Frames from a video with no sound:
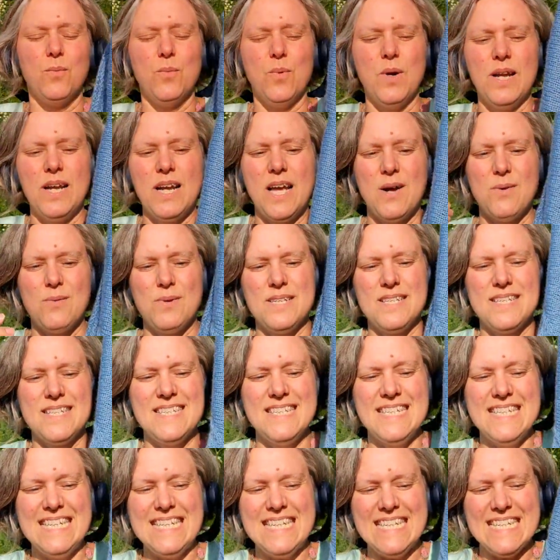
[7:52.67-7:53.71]
when I
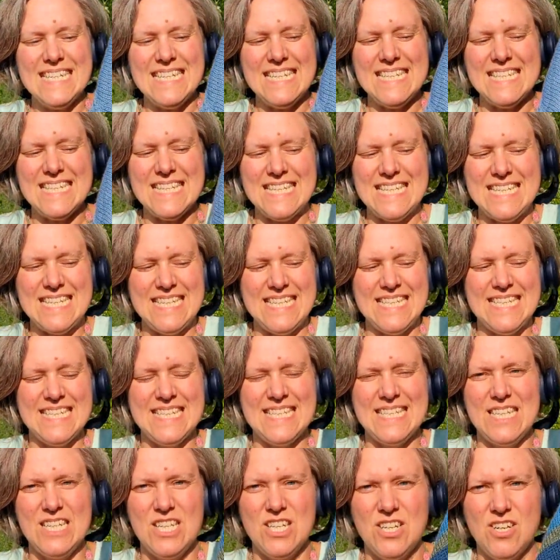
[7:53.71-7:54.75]
was knitting
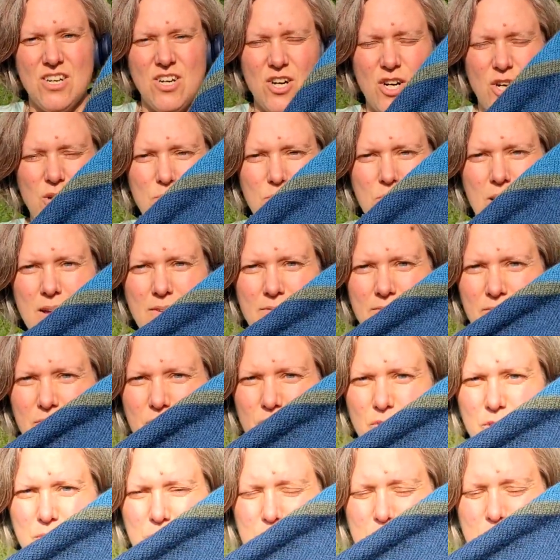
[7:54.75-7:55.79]
these on my
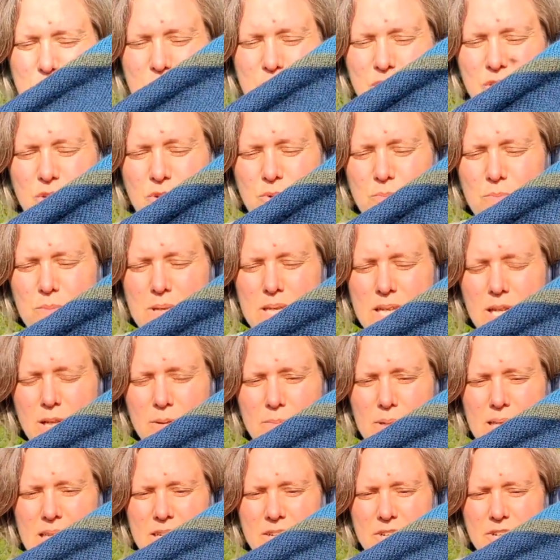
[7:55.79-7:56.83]
4.0
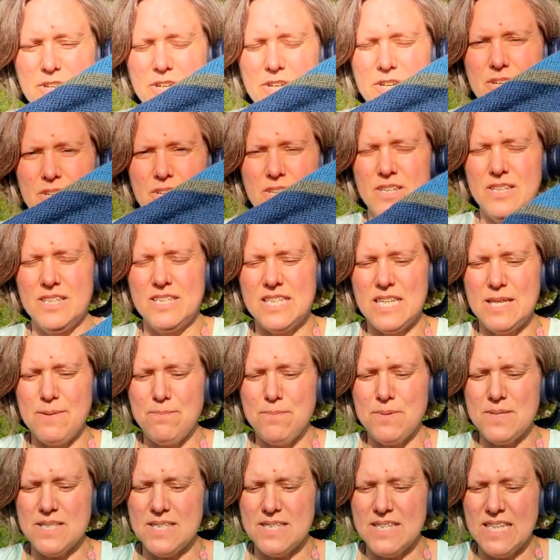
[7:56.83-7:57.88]
millimeter
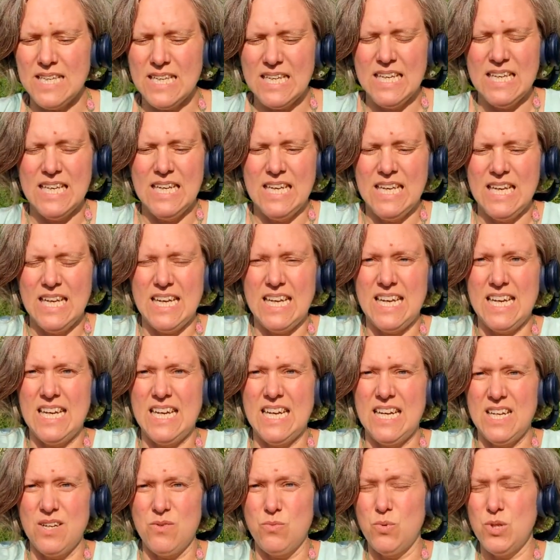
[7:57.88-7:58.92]
tips,
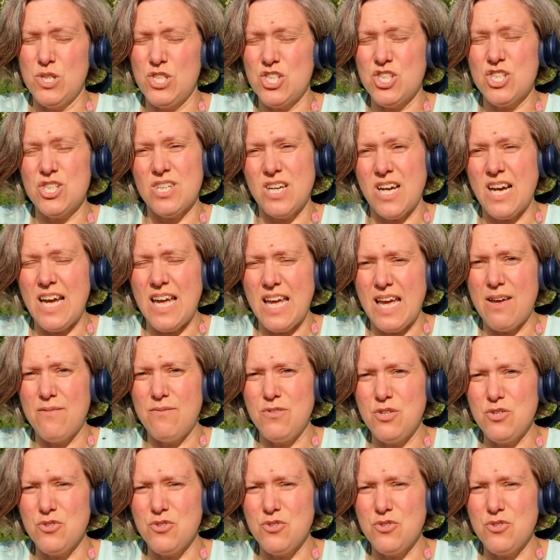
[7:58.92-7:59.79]
which I have